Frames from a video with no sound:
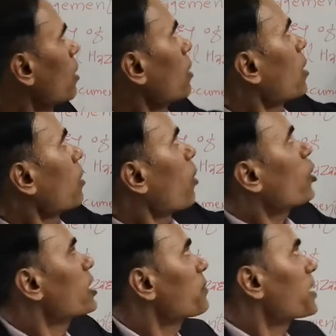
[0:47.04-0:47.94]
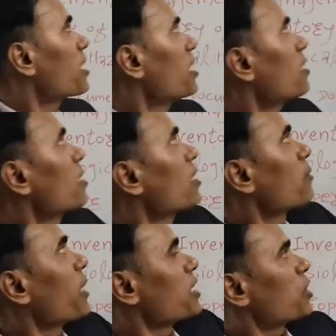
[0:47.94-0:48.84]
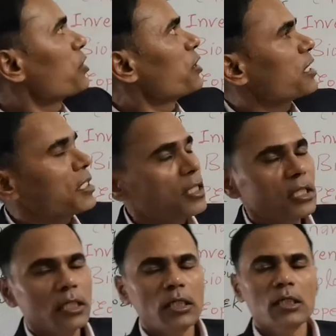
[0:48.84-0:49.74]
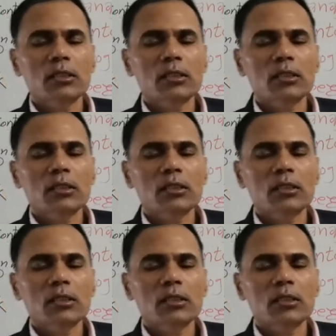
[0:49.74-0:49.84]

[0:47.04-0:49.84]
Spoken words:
broadly speaking, biosecurity